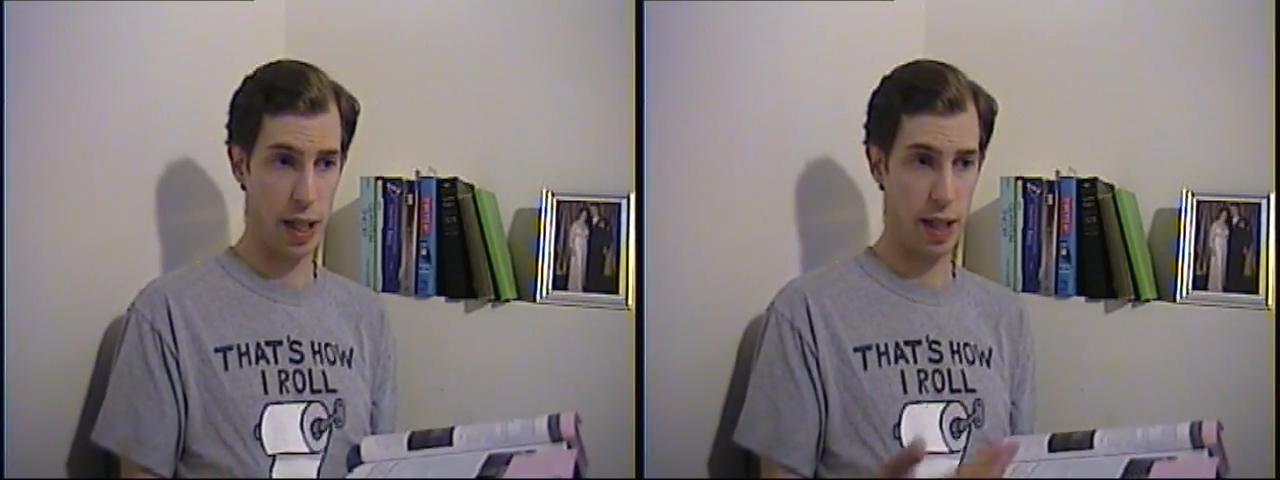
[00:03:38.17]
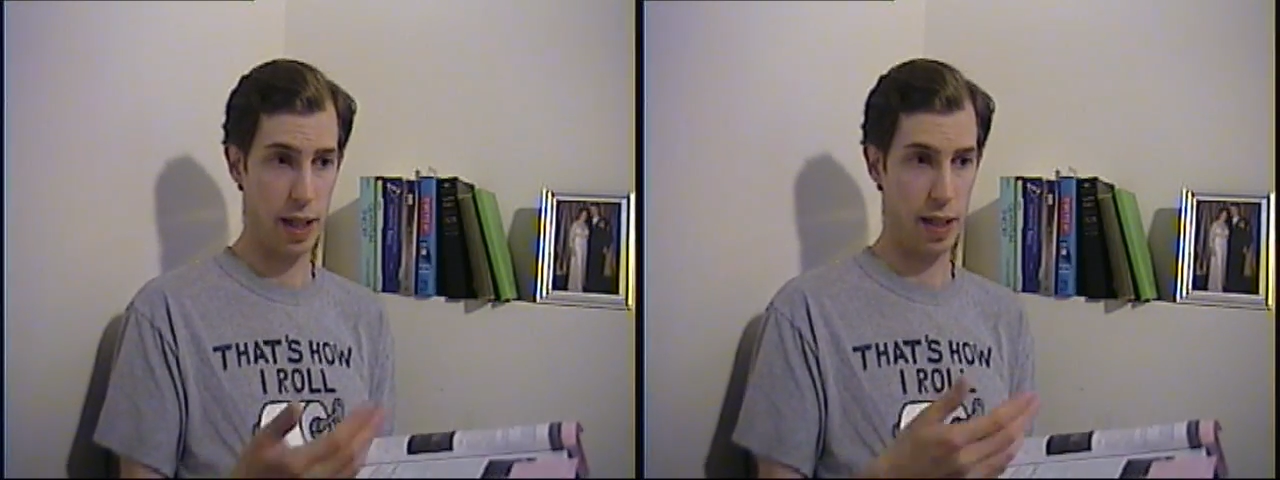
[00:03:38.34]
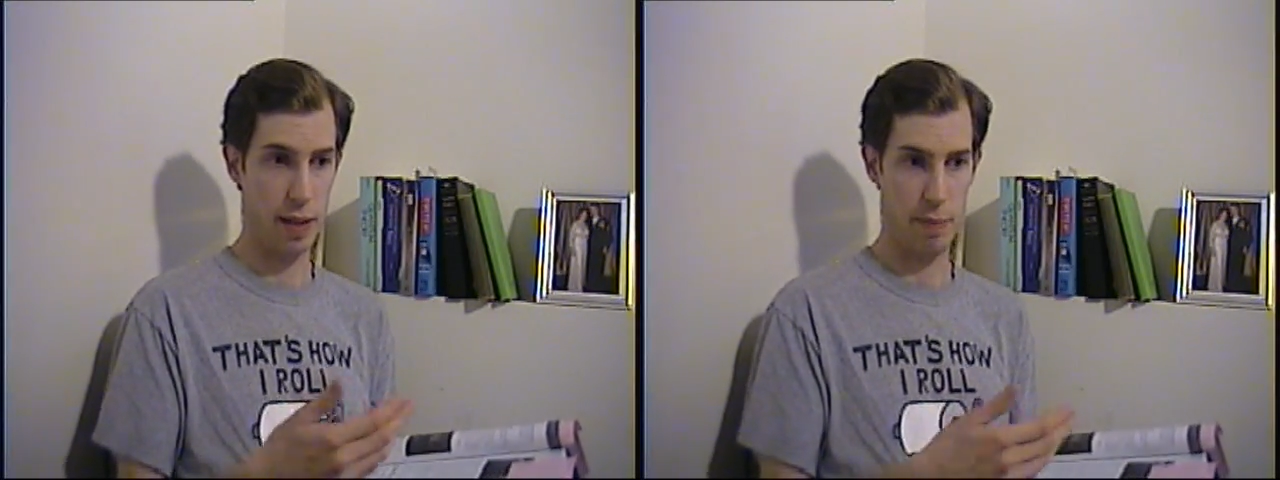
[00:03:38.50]

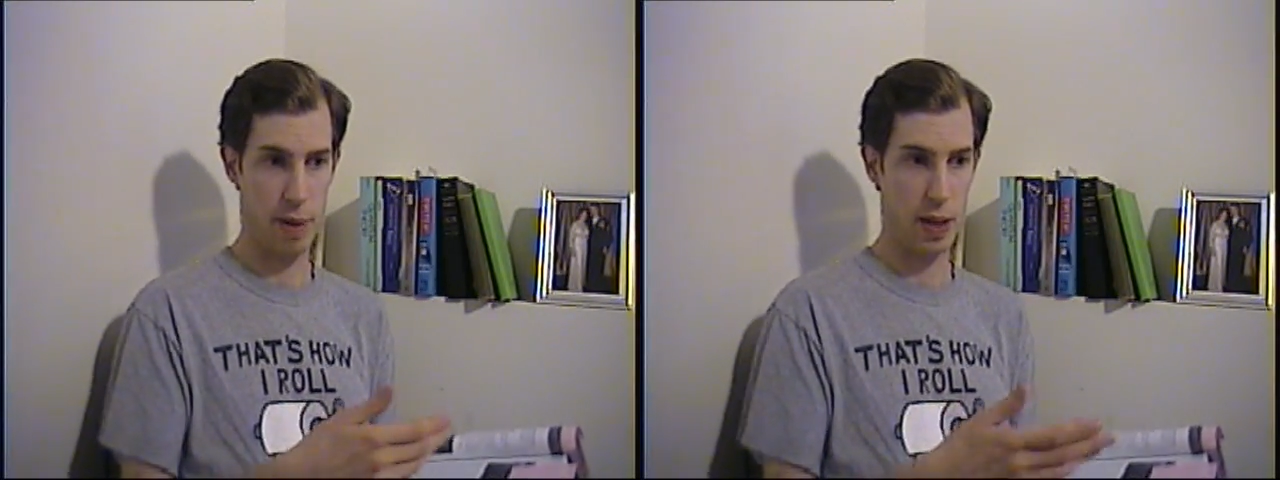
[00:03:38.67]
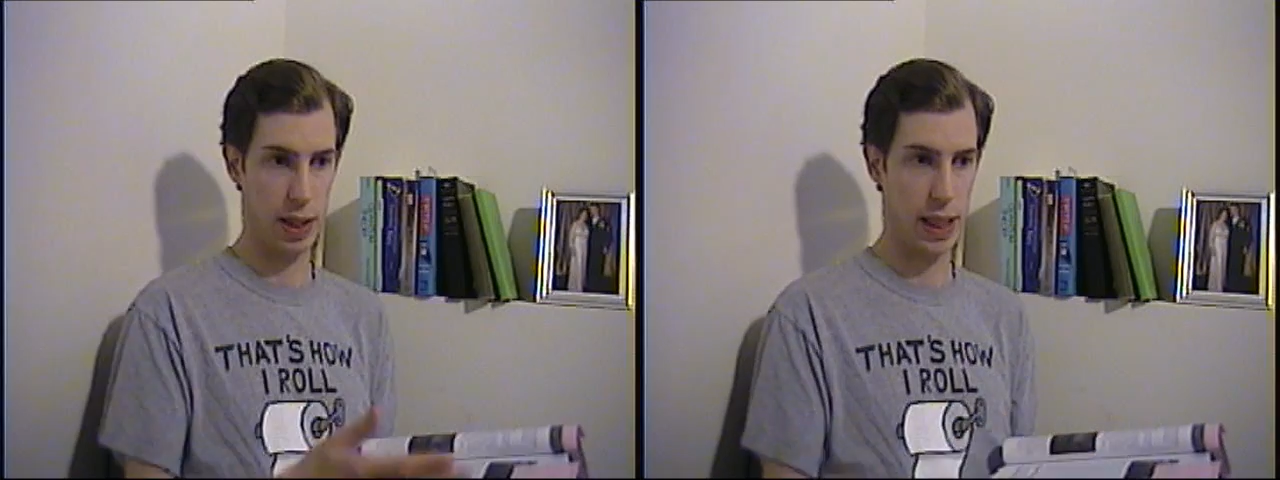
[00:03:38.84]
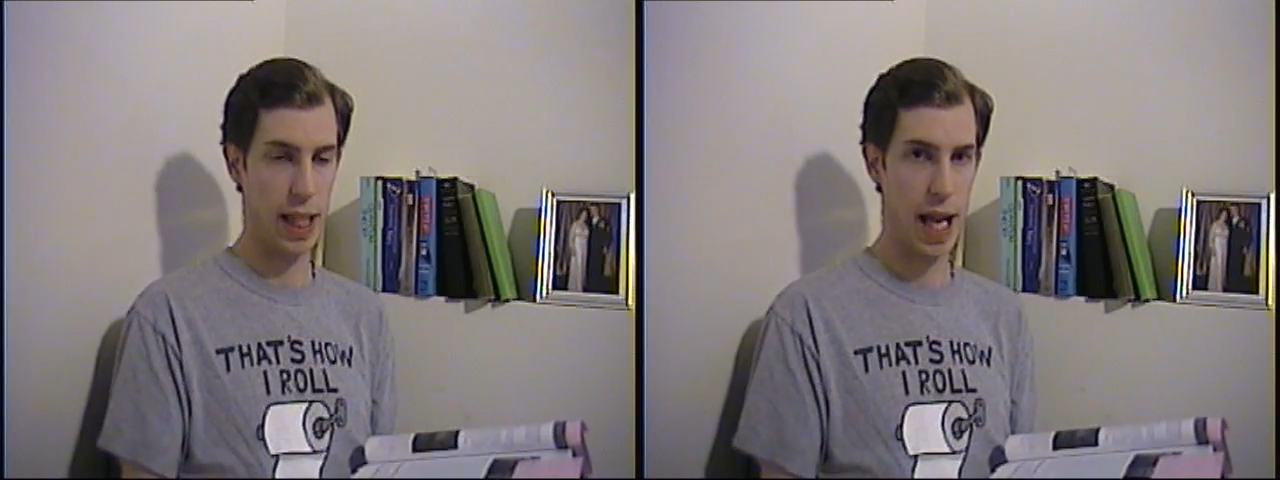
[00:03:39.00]
and
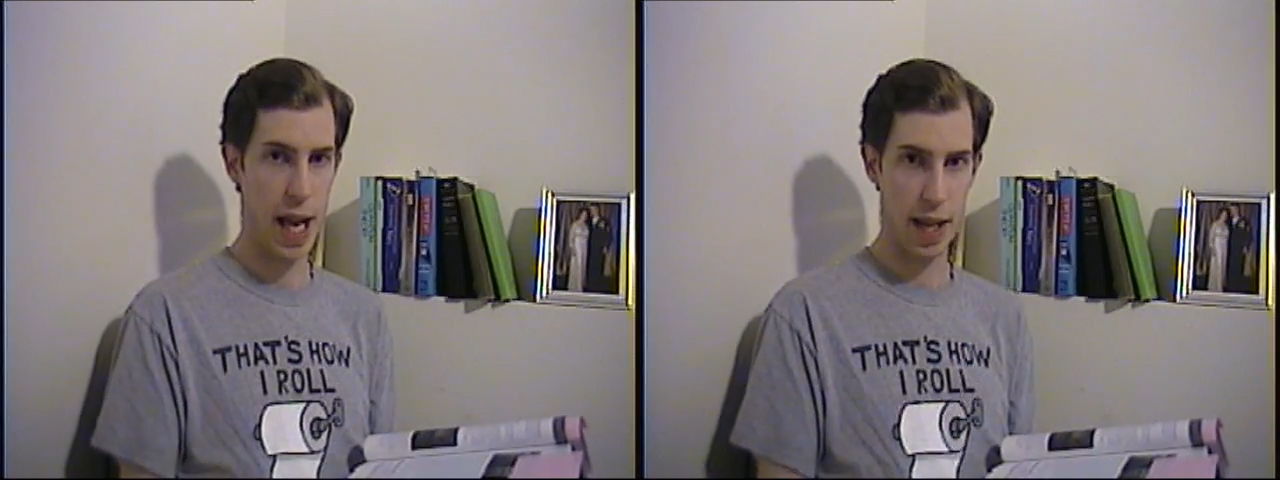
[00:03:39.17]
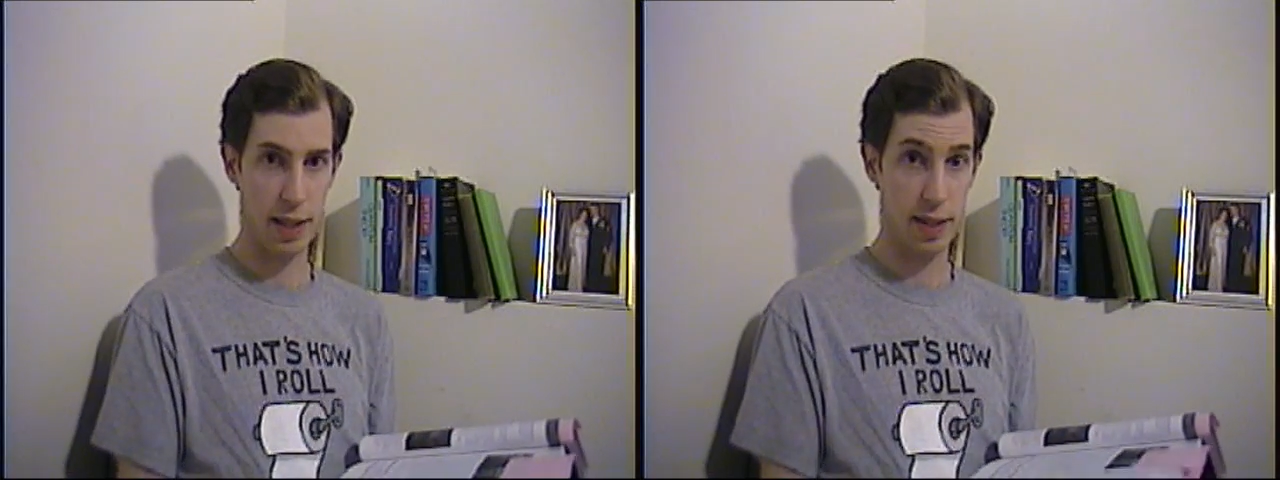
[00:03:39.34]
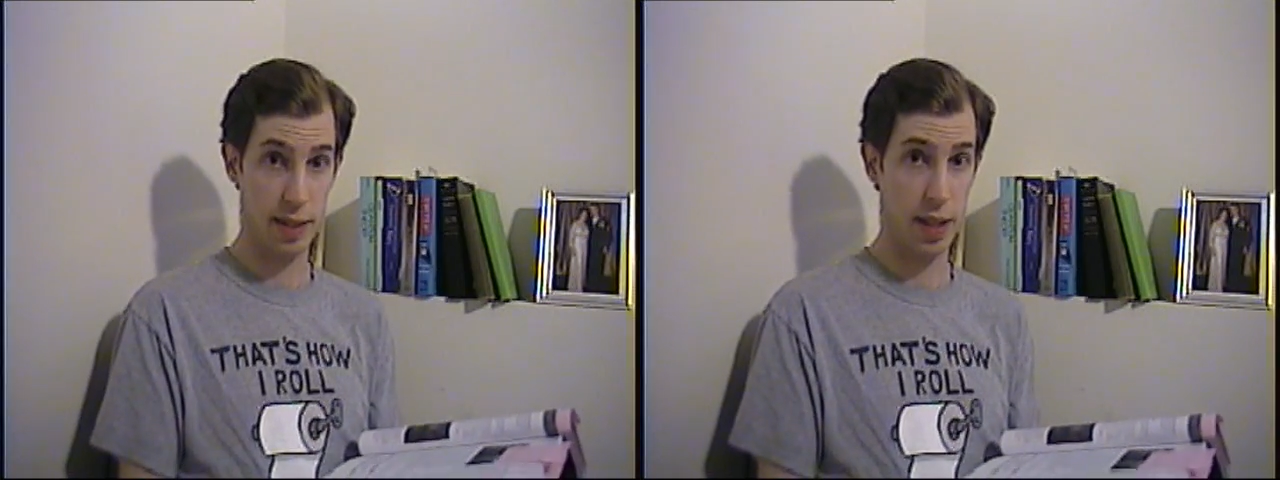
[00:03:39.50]
apparently they
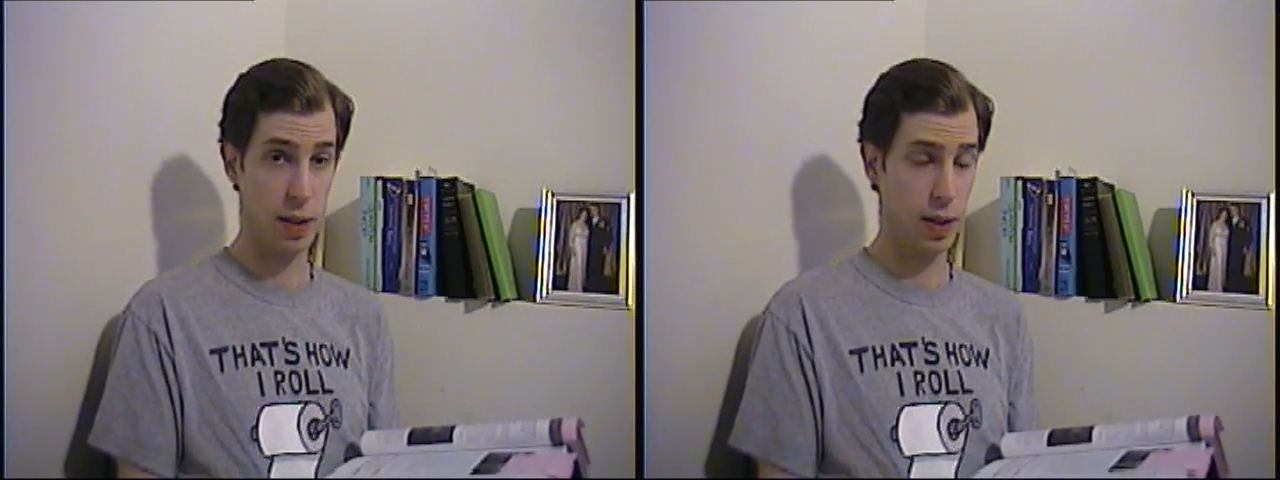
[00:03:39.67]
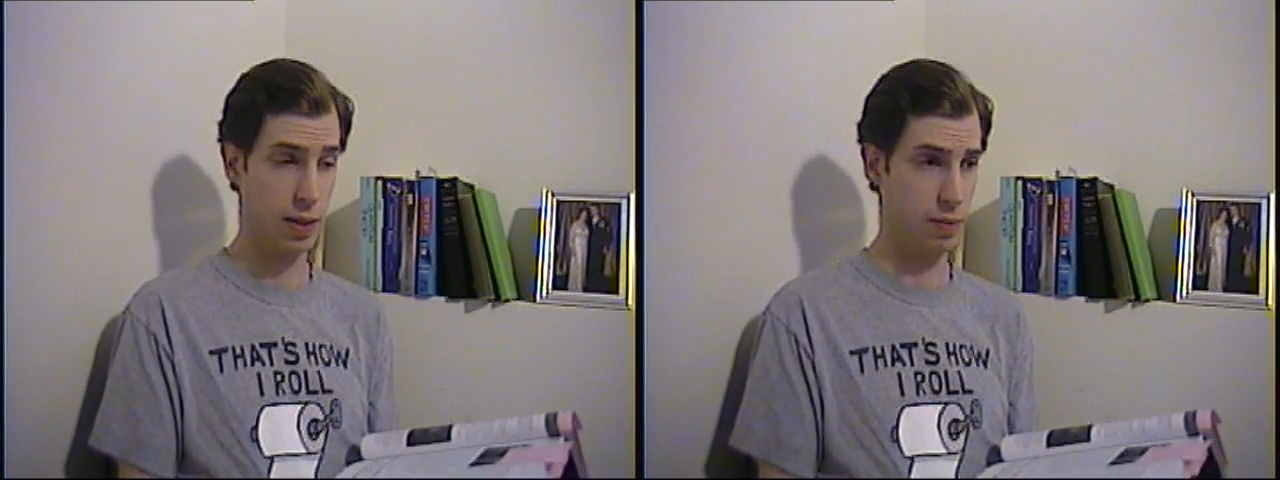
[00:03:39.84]
had steel